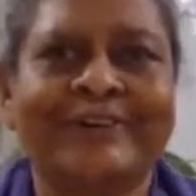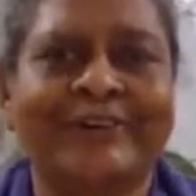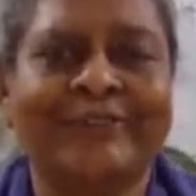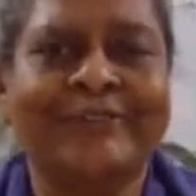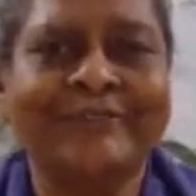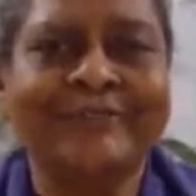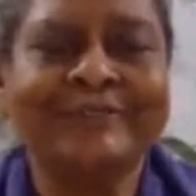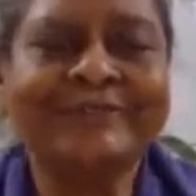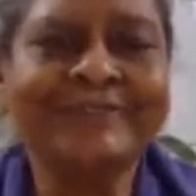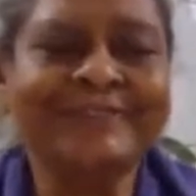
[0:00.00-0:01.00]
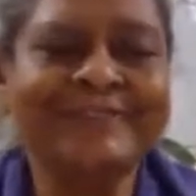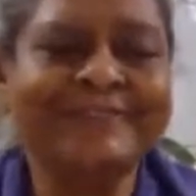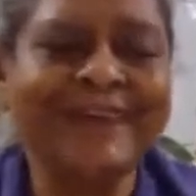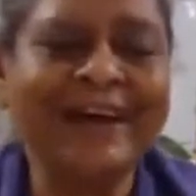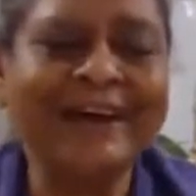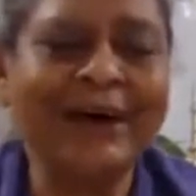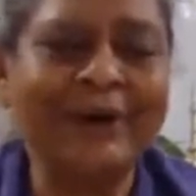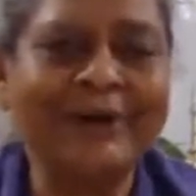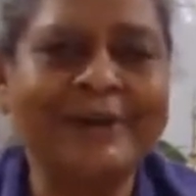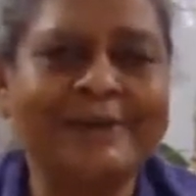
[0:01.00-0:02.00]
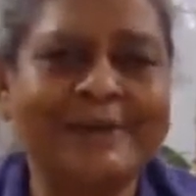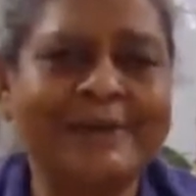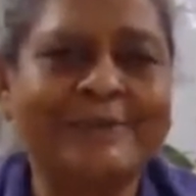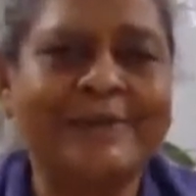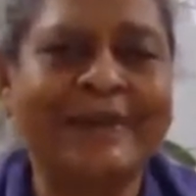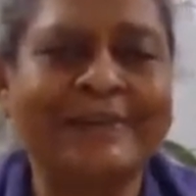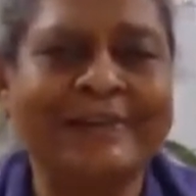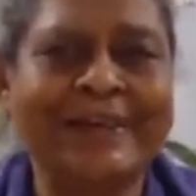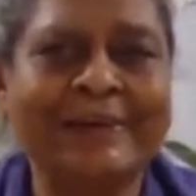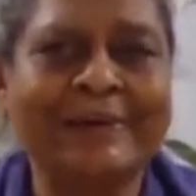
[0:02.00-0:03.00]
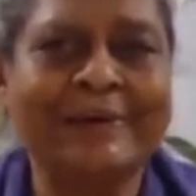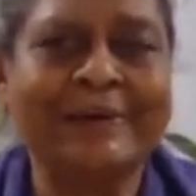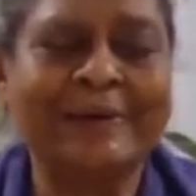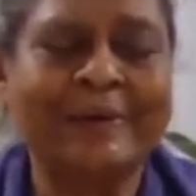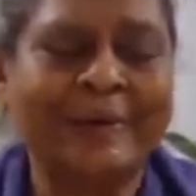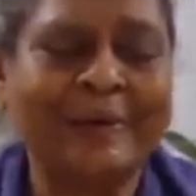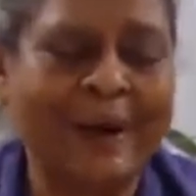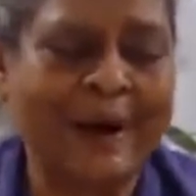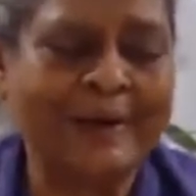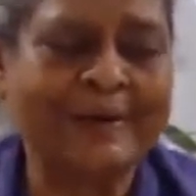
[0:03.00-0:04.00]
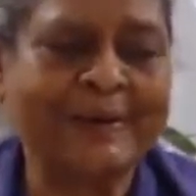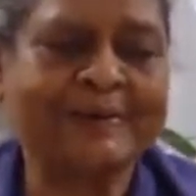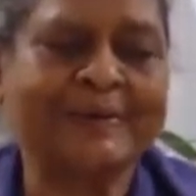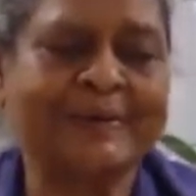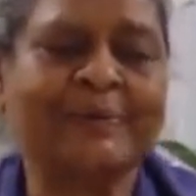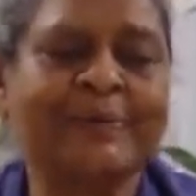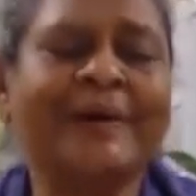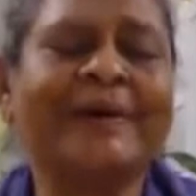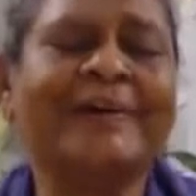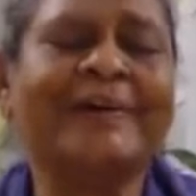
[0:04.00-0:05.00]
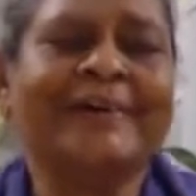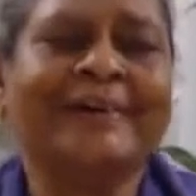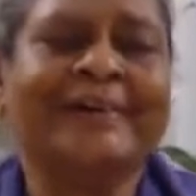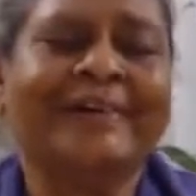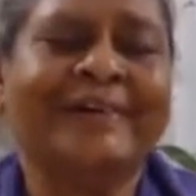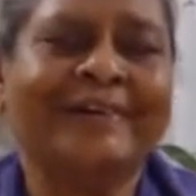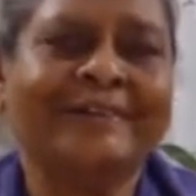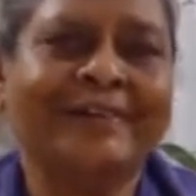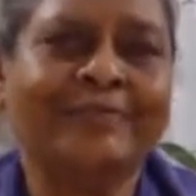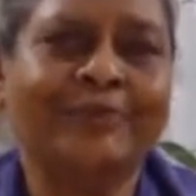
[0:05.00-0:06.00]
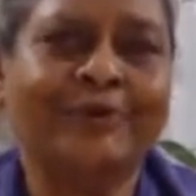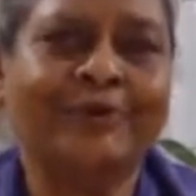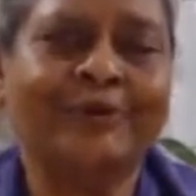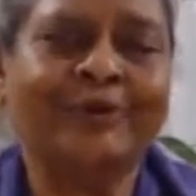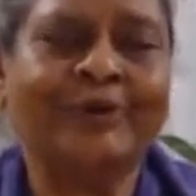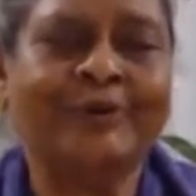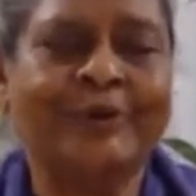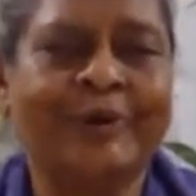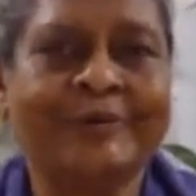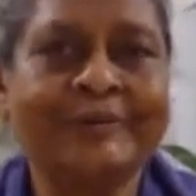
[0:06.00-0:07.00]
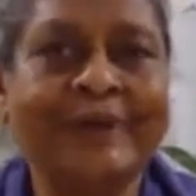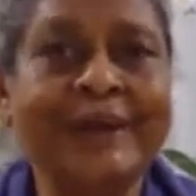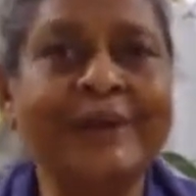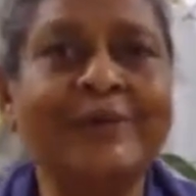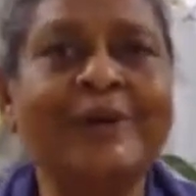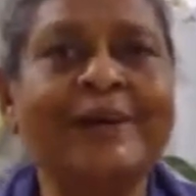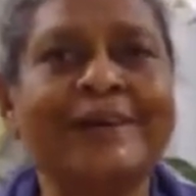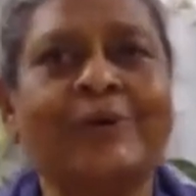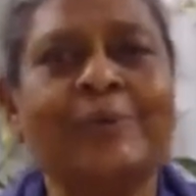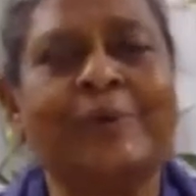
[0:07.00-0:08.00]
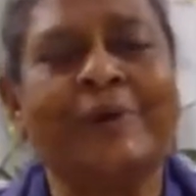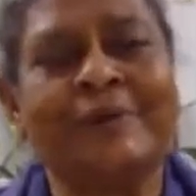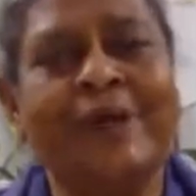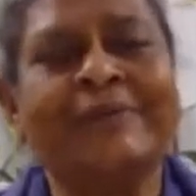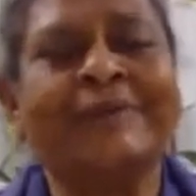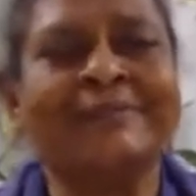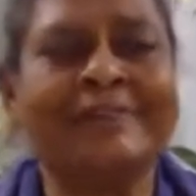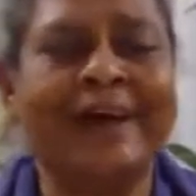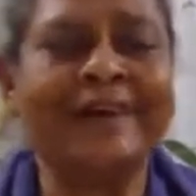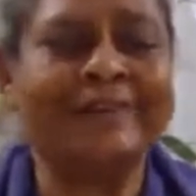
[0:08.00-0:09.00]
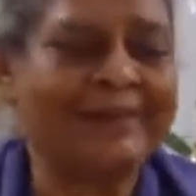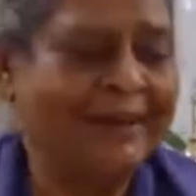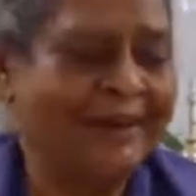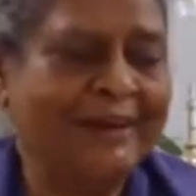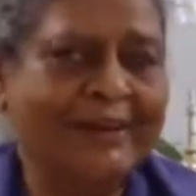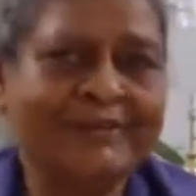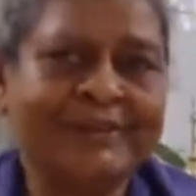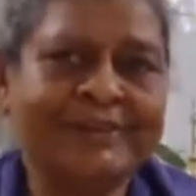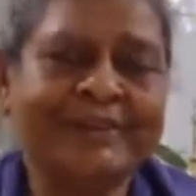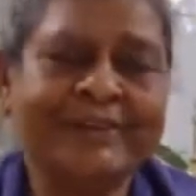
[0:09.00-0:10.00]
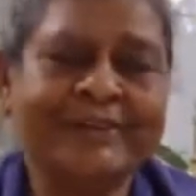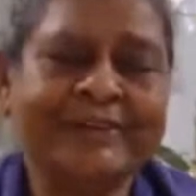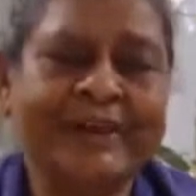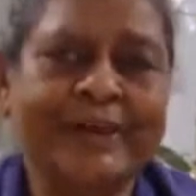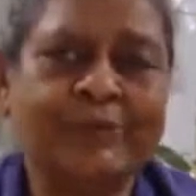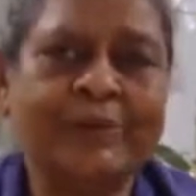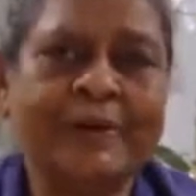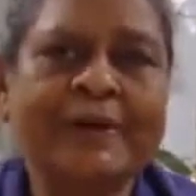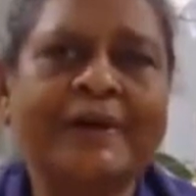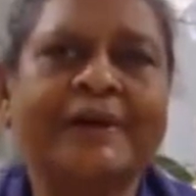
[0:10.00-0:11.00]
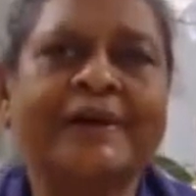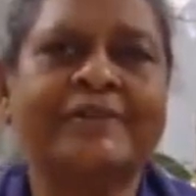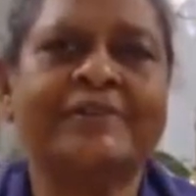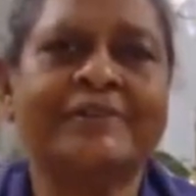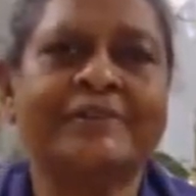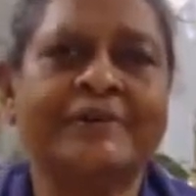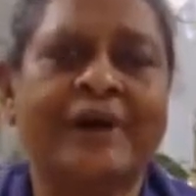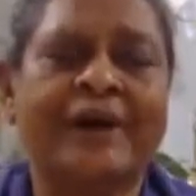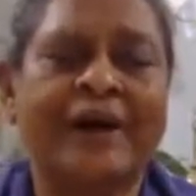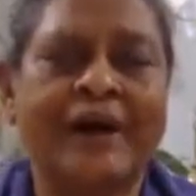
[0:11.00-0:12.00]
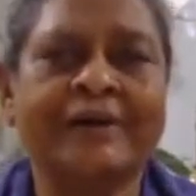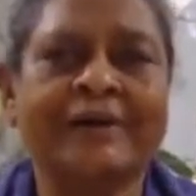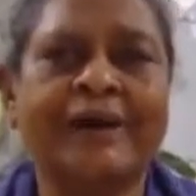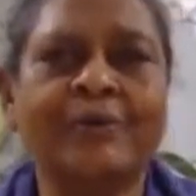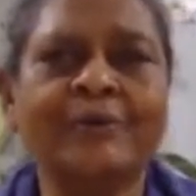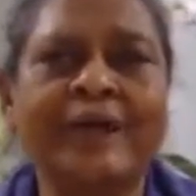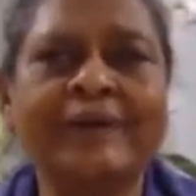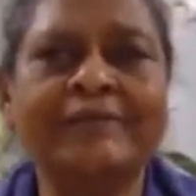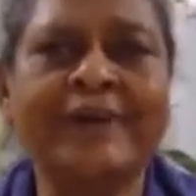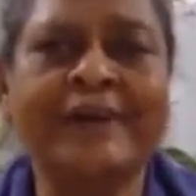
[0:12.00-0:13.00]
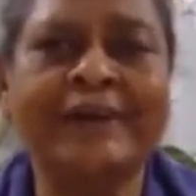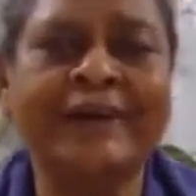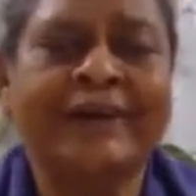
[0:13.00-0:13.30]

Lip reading: of Sangha got disturbed, and then the articles appeared. Then only it opened. That was nice. It was a dead word. It was an underground thing. We